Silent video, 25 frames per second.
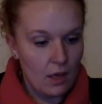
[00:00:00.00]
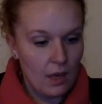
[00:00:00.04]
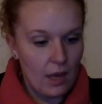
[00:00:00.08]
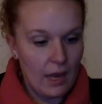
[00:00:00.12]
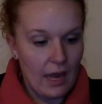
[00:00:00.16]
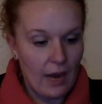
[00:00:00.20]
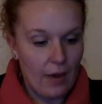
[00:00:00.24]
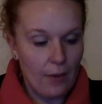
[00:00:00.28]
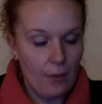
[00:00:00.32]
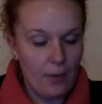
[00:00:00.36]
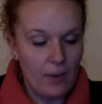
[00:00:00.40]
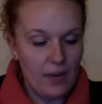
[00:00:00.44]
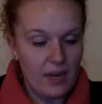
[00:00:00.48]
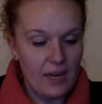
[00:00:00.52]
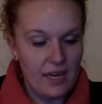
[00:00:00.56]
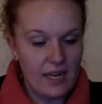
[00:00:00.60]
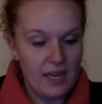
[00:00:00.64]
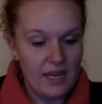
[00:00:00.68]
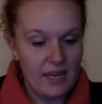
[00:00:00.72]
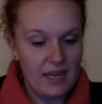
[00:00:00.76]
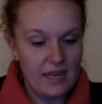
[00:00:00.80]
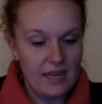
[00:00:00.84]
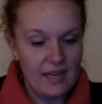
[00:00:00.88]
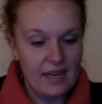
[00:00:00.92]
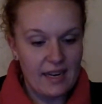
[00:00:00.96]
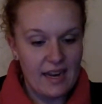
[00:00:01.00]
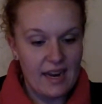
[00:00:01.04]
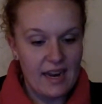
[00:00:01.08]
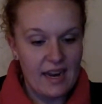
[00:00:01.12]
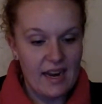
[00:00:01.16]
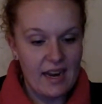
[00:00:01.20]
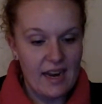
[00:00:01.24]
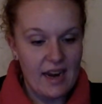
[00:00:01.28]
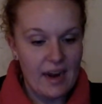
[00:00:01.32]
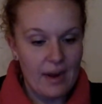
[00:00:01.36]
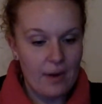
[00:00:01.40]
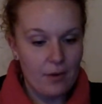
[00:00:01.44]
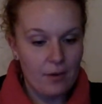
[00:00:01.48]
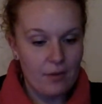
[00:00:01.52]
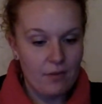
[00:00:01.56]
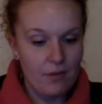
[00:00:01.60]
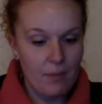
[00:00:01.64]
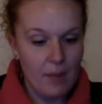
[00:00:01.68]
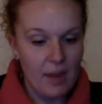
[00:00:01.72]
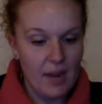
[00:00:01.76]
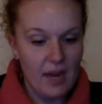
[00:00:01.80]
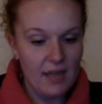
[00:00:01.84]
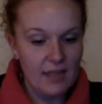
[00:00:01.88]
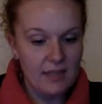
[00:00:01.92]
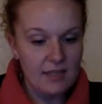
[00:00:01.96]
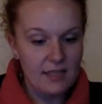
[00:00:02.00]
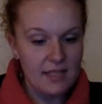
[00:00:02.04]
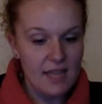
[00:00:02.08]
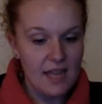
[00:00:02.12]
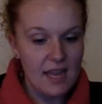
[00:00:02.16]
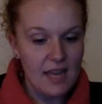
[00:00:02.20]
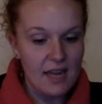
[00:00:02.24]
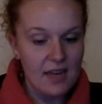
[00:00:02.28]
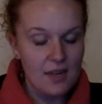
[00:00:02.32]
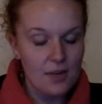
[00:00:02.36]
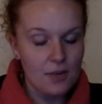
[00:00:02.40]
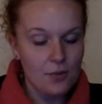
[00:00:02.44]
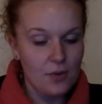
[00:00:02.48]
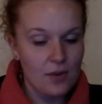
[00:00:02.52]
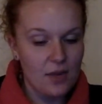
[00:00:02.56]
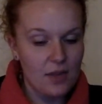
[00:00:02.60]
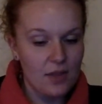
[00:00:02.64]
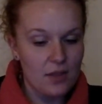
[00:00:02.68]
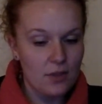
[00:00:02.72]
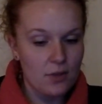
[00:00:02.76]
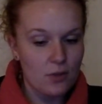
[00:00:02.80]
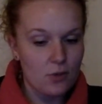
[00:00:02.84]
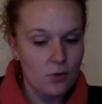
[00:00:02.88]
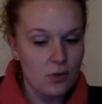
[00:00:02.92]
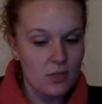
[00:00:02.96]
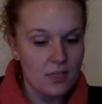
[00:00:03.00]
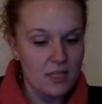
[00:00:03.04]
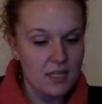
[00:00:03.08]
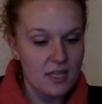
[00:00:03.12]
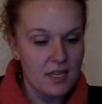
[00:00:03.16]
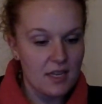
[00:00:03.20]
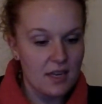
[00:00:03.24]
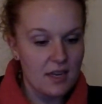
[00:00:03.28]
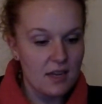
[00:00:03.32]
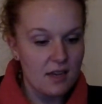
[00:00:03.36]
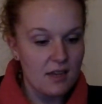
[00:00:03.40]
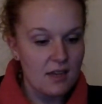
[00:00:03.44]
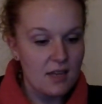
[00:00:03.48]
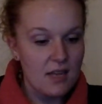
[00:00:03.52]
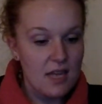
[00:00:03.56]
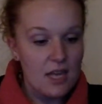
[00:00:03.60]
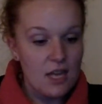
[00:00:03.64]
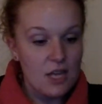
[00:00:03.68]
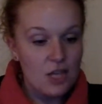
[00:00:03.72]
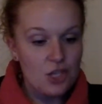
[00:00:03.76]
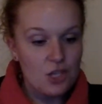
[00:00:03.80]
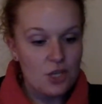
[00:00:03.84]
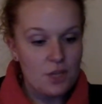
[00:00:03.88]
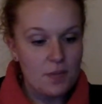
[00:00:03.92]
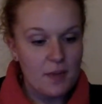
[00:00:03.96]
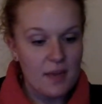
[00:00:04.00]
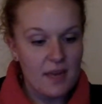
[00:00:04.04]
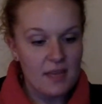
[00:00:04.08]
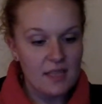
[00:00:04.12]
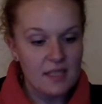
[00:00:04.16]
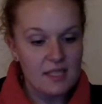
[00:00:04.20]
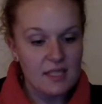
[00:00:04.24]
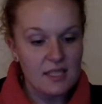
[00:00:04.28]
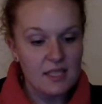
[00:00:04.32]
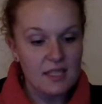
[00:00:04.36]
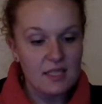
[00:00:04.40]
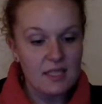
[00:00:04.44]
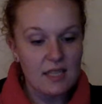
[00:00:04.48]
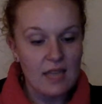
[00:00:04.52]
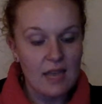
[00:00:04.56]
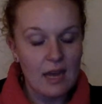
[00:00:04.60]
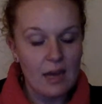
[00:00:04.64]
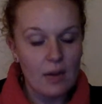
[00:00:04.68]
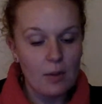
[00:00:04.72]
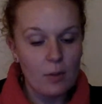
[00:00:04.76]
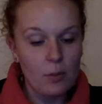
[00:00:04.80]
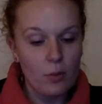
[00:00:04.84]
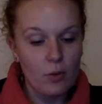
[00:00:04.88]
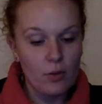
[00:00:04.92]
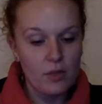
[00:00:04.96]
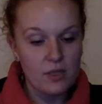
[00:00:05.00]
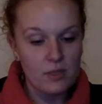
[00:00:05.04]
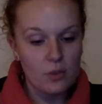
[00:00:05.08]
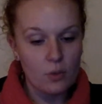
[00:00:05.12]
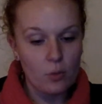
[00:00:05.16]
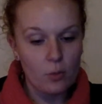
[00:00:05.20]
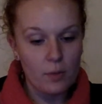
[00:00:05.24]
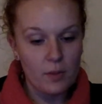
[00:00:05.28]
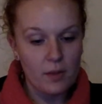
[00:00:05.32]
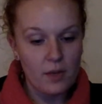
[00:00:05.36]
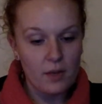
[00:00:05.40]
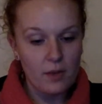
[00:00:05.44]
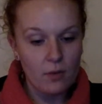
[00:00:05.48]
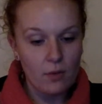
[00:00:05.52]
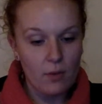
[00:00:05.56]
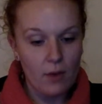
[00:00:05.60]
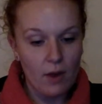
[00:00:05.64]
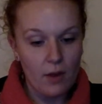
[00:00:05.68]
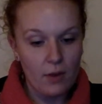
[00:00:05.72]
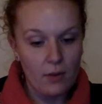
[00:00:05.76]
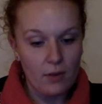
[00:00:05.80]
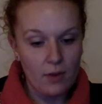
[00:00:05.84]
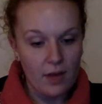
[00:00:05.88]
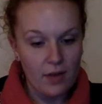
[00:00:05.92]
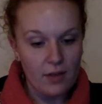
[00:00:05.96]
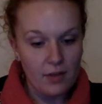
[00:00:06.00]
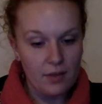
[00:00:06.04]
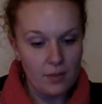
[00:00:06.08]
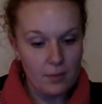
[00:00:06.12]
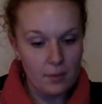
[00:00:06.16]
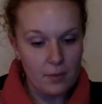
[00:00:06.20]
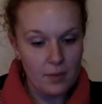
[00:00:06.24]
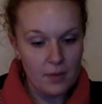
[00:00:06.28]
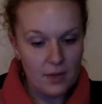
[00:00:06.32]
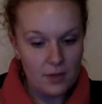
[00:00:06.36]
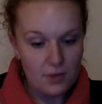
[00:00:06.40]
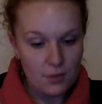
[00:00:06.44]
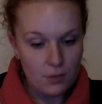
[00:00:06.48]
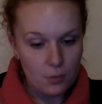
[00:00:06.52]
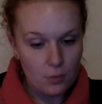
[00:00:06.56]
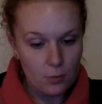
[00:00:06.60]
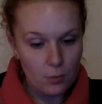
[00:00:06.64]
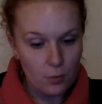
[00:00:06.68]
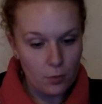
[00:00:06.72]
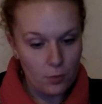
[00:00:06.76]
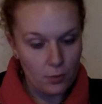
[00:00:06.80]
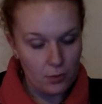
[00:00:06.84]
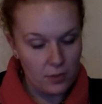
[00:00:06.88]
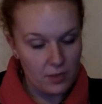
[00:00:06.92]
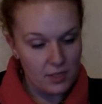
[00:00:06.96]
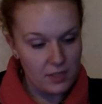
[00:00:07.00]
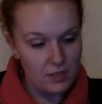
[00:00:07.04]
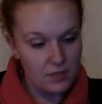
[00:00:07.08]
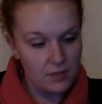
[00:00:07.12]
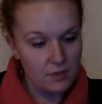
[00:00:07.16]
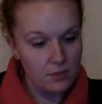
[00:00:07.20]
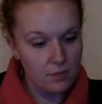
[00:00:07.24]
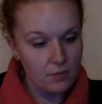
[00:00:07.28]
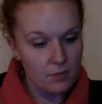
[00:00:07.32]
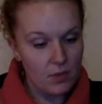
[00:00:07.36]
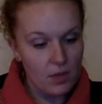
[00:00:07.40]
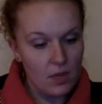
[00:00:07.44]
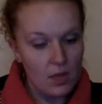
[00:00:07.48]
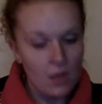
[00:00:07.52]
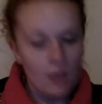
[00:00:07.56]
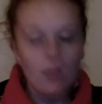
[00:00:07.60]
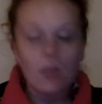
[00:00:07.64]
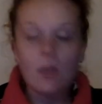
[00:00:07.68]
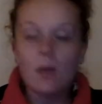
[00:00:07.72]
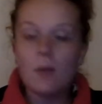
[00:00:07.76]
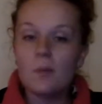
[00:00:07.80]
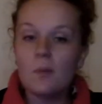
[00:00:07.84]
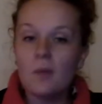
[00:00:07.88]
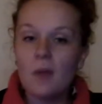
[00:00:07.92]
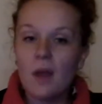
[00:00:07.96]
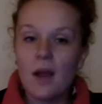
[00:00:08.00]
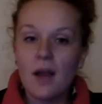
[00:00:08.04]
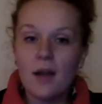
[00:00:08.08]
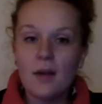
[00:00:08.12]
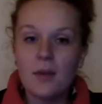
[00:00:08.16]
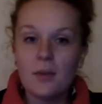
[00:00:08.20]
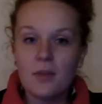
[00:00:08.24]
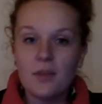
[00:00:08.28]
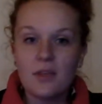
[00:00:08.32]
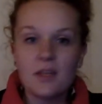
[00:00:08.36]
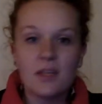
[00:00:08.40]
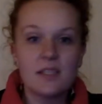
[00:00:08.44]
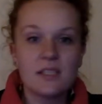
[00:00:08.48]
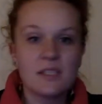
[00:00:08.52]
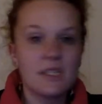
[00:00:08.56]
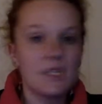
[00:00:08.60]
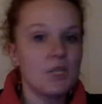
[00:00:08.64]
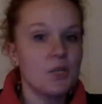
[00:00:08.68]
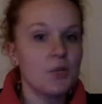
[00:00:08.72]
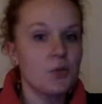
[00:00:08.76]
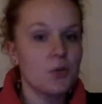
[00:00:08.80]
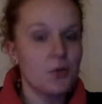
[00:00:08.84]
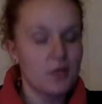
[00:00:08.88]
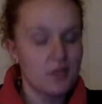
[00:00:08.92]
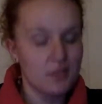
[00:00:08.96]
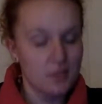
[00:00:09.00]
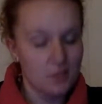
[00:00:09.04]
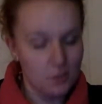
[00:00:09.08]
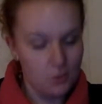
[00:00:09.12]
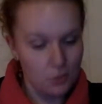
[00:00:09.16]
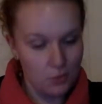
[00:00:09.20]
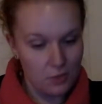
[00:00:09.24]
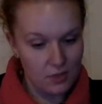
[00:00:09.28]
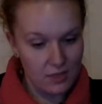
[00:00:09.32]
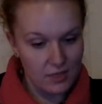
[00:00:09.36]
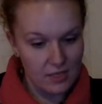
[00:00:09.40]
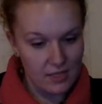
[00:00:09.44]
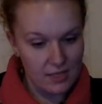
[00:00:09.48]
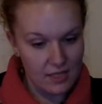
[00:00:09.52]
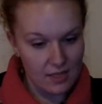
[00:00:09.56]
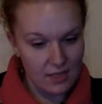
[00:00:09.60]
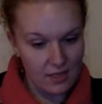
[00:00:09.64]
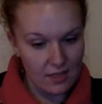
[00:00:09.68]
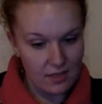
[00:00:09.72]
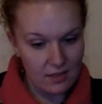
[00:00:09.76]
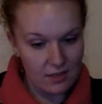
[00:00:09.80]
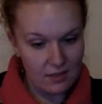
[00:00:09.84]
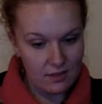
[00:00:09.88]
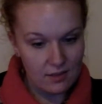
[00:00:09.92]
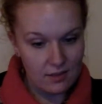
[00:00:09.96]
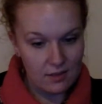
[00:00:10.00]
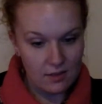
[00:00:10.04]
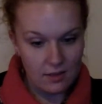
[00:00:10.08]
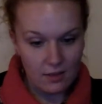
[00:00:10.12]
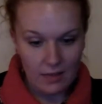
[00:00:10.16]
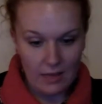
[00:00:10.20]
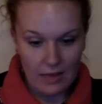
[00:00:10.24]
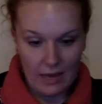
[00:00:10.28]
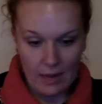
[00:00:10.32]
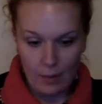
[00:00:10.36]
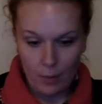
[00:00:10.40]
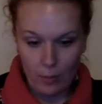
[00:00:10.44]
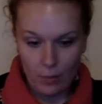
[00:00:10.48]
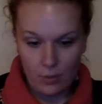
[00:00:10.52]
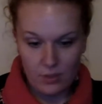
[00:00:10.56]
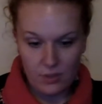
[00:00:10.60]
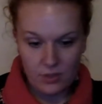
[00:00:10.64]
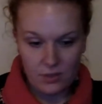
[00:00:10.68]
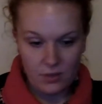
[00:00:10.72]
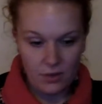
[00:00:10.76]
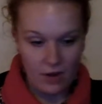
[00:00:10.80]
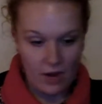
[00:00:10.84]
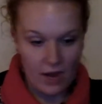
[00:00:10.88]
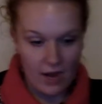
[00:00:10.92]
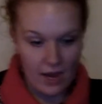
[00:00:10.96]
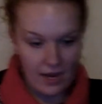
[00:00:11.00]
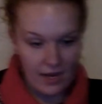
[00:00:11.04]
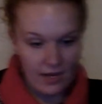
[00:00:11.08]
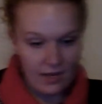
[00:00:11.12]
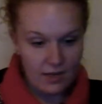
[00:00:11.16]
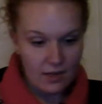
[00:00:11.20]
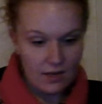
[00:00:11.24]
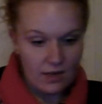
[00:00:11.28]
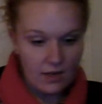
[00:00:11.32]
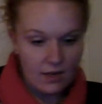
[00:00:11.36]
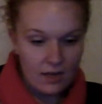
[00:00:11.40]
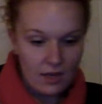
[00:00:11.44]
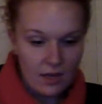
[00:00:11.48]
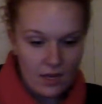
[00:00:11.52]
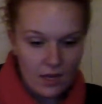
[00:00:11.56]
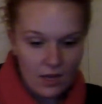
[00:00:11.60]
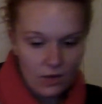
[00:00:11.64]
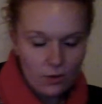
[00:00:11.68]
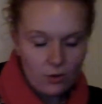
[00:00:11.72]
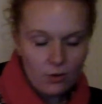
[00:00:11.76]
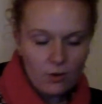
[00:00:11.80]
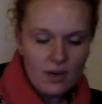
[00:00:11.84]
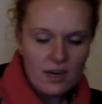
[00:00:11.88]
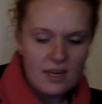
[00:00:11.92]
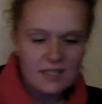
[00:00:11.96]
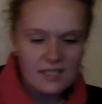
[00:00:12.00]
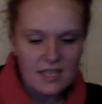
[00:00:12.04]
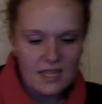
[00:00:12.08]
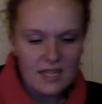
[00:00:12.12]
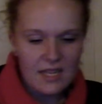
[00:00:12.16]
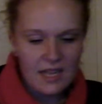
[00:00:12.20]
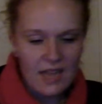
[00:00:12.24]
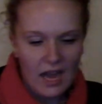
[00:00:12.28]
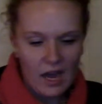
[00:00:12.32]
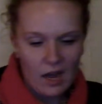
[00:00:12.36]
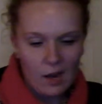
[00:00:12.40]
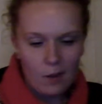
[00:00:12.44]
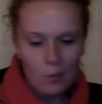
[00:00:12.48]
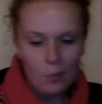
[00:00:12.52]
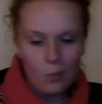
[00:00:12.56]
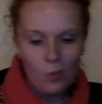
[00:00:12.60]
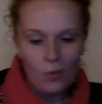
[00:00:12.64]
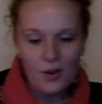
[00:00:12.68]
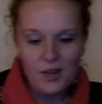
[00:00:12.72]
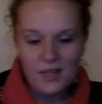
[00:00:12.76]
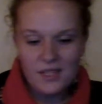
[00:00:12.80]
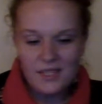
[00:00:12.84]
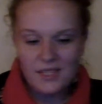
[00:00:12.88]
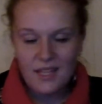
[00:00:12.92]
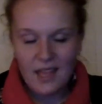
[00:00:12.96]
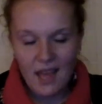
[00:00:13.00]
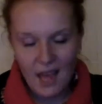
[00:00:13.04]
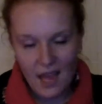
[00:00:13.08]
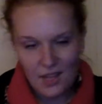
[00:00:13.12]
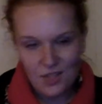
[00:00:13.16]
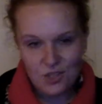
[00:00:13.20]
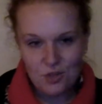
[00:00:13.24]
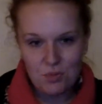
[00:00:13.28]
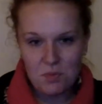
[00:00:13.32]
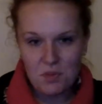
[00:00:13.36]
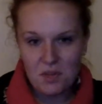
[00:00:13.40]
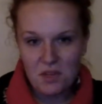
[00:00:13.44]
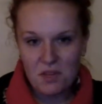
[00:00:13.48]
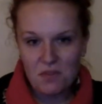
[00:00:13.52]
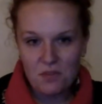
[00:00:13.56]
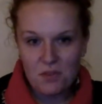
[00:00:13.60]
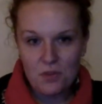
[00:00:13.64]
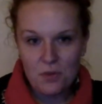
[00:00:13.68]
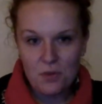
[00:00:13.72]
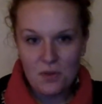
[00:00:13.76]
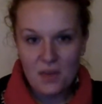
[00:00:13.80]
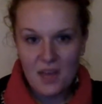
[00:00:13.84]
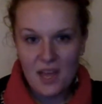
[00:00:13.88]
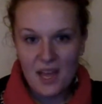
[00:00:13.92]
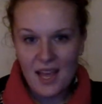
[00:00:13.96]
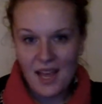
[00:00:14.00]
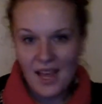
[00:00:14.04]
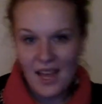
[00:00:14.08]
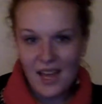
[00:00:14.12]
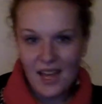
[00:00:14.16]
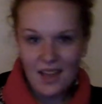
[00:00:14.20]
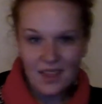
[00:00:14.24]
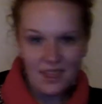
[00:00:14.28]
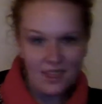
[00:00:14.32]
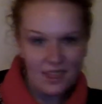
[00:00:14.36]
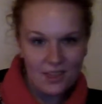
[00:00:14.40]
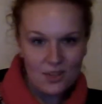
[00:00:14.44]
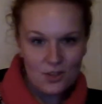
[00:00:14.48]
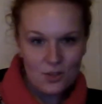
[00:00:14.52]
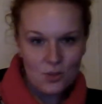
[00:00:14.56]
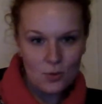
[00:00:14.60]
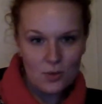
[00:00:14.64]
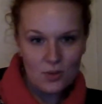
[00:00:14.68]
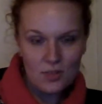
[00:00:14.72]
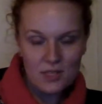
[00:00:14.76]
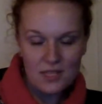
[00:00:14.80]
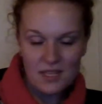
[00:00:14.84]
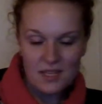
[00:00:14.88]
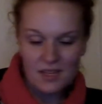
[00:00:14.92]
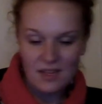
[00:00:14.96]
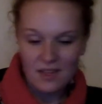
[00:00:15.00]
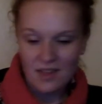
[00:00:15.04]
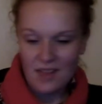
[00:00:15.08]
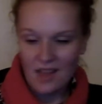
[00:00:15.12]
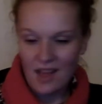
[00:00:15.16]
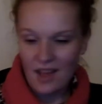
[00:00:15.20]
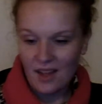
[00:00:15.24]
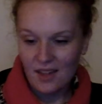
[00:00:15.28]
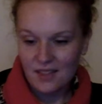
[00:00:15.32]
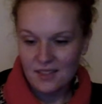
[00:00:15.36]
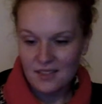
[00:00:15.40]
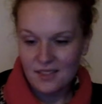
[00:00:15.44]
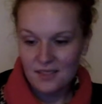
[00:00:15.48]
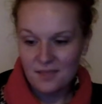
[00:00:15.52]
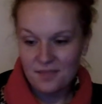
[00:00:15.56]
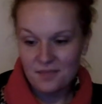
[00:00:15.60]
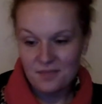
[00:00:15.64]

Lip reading: Out and in and out of a box canyon ran the tortilla. She passed 6 cowboys loping around on their pinto ponies. "Come ride with us, Senorita Tortilla," the cowboys cried. "Crazy cowboys, catch me if you can," the tortilla yelled.